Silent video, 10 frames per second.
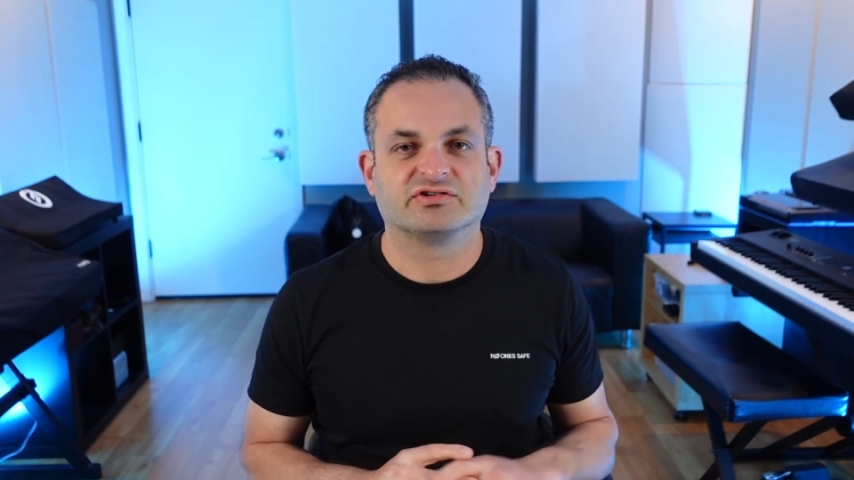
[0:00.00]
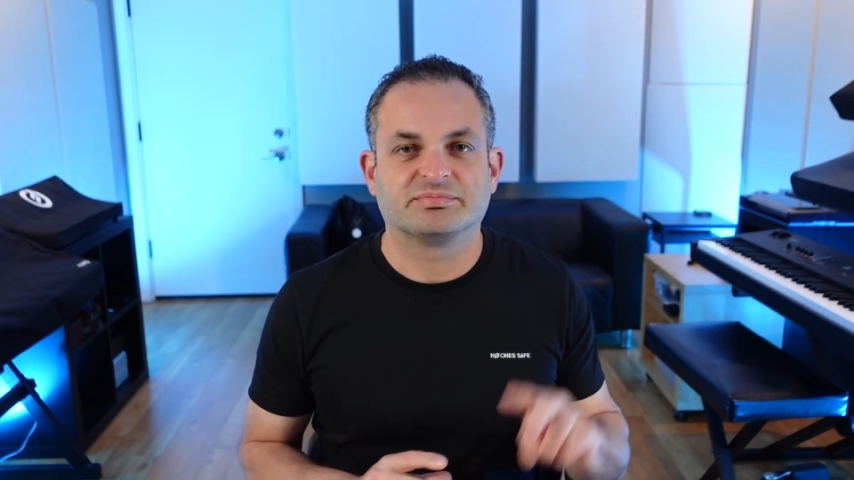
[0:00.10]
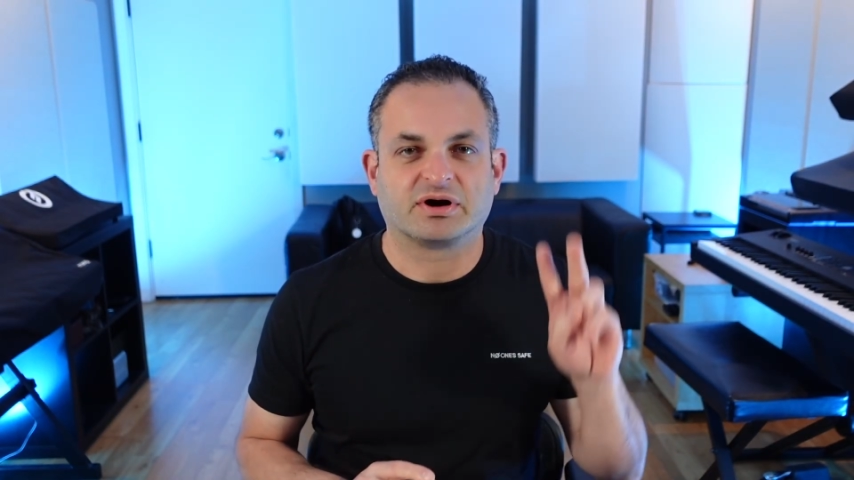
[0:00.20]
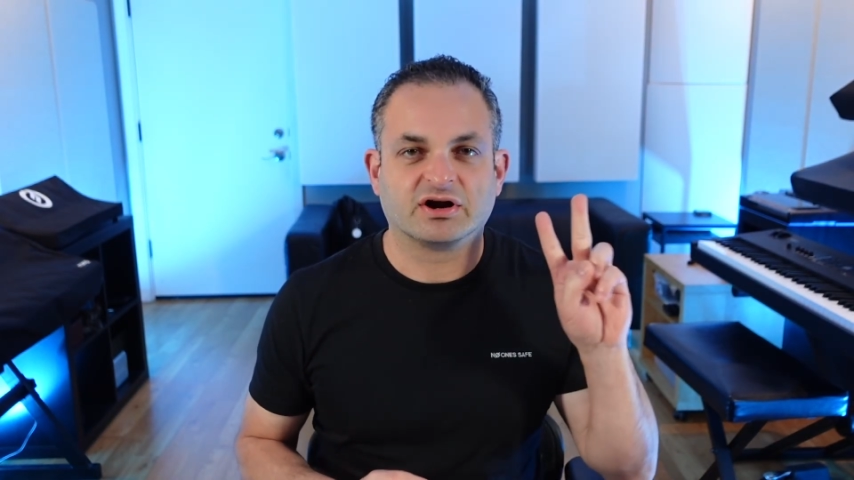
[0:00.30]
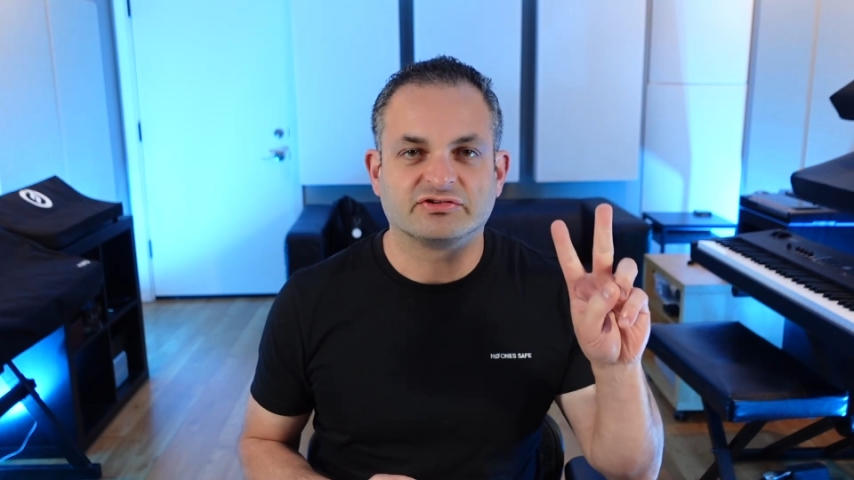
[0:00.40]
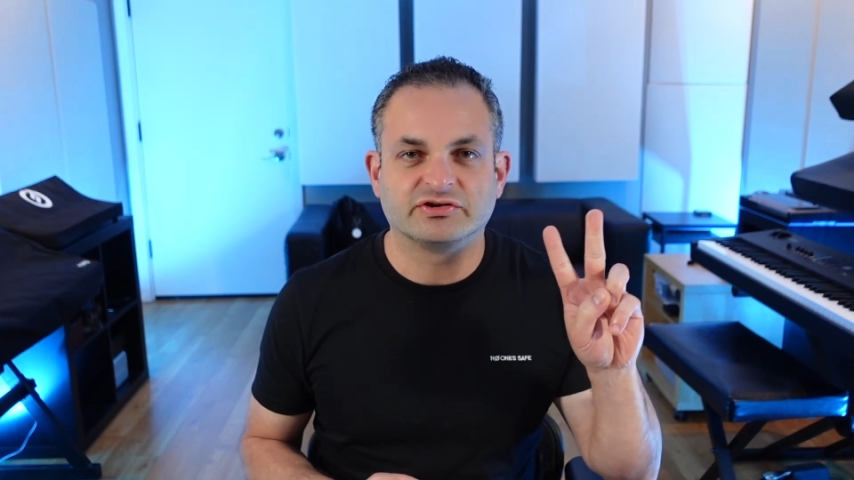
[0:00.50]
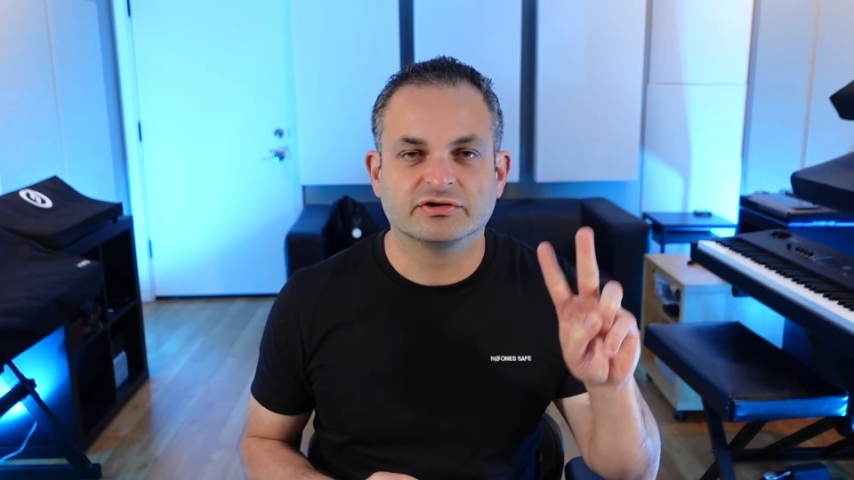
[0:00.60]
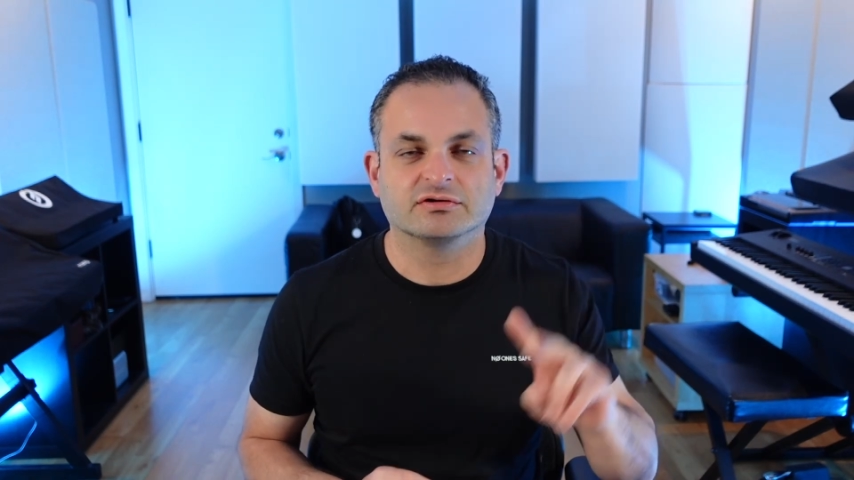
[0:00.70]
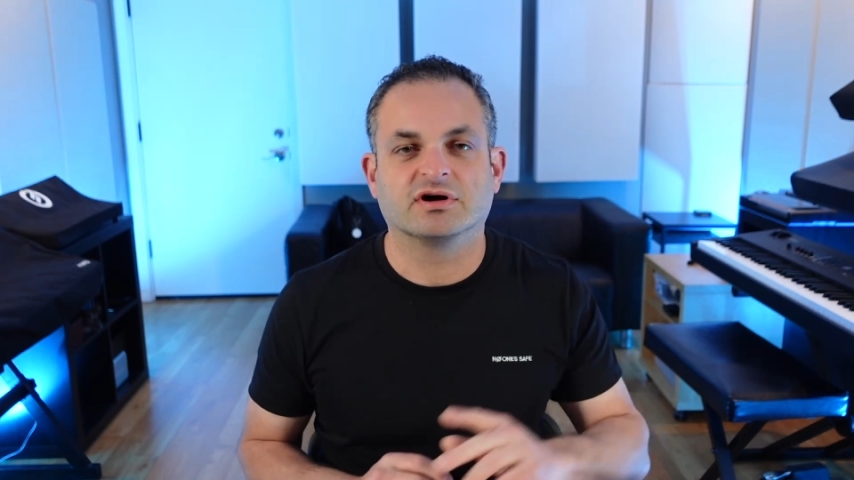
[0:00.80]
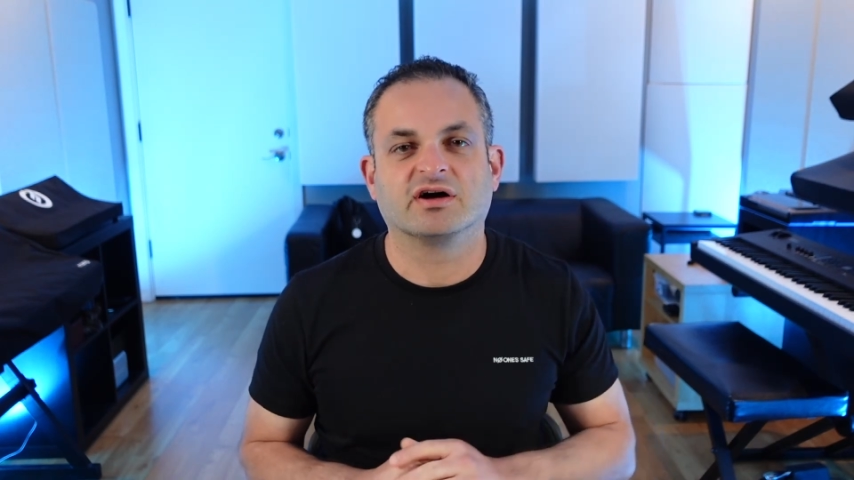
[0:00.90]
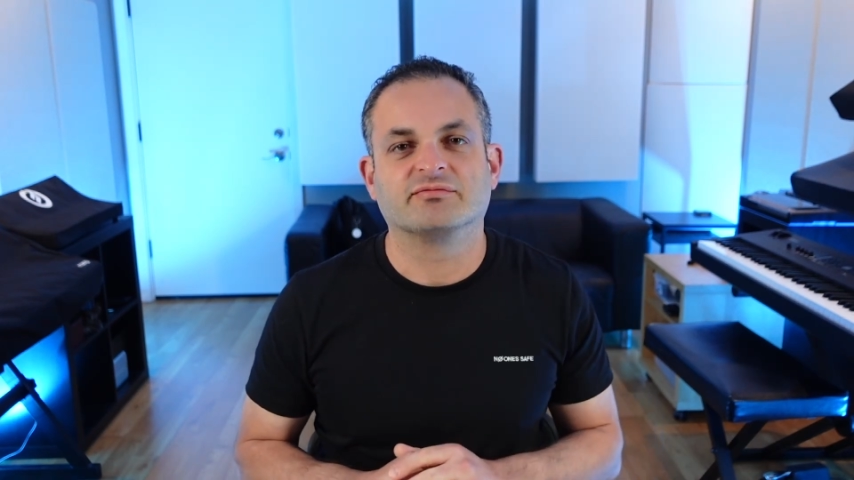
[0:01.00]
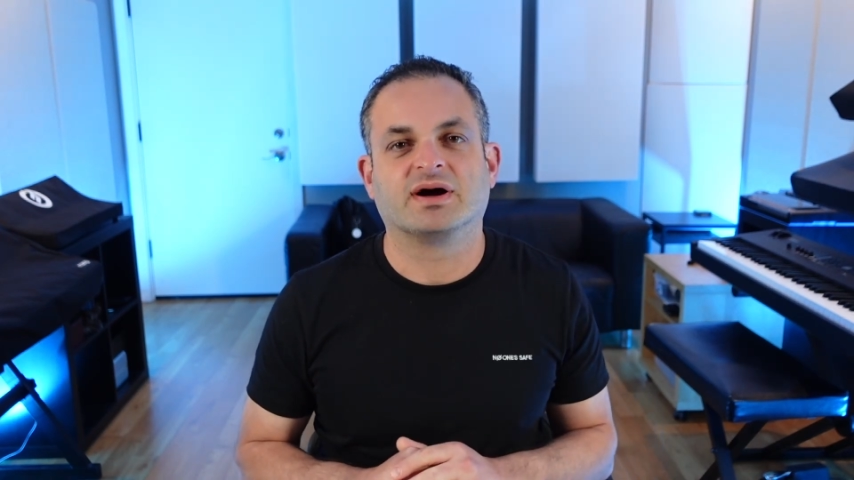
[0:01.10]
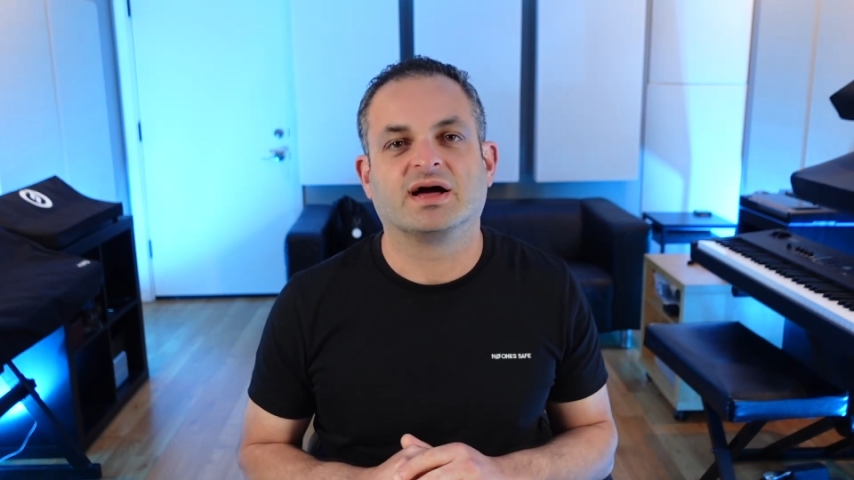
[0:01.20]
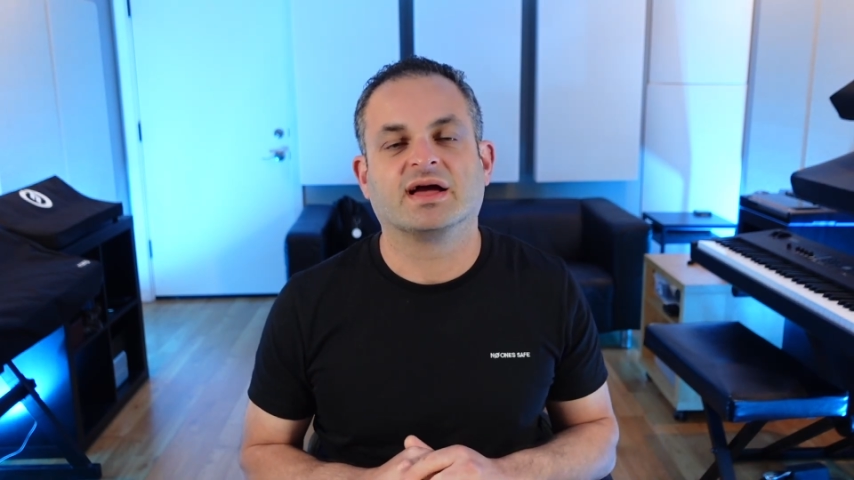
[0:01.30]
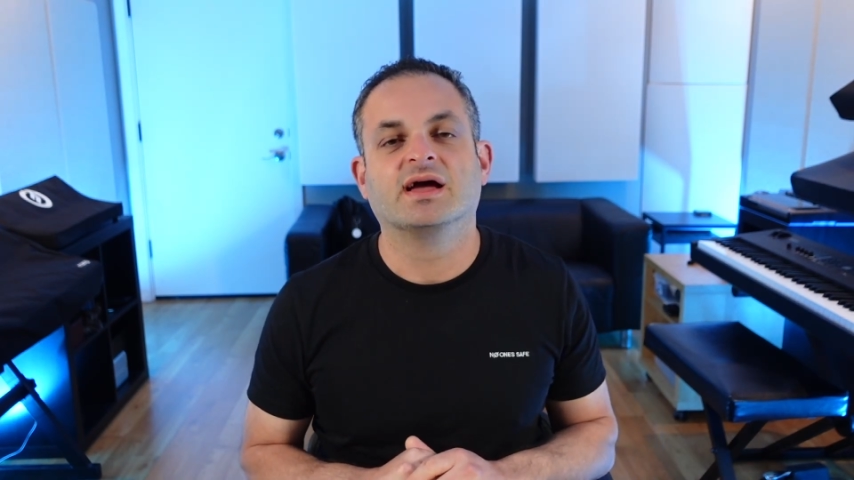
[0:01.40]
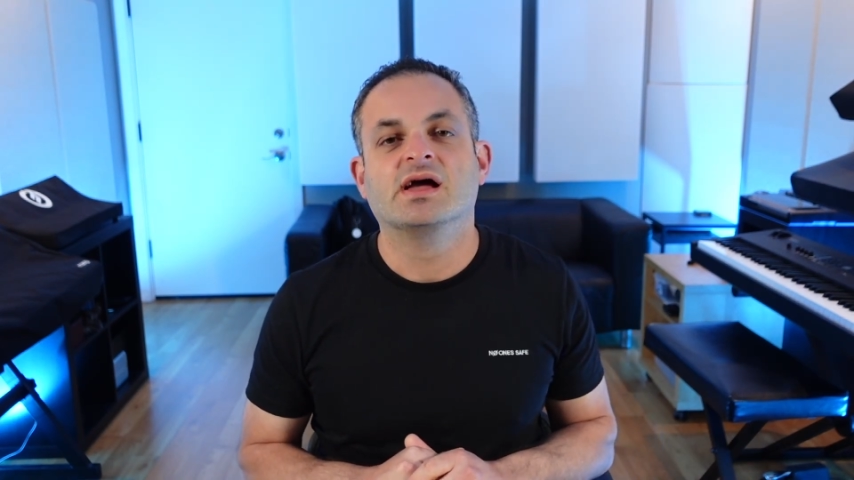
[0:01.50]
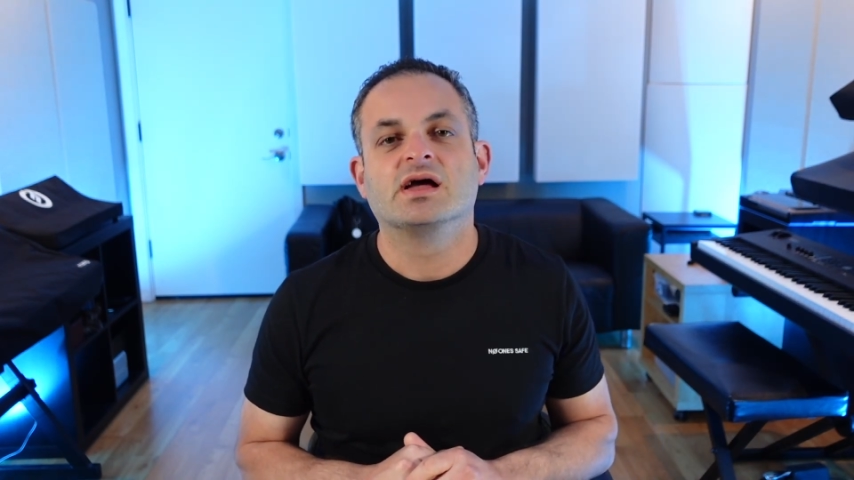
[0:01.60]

part 2 of my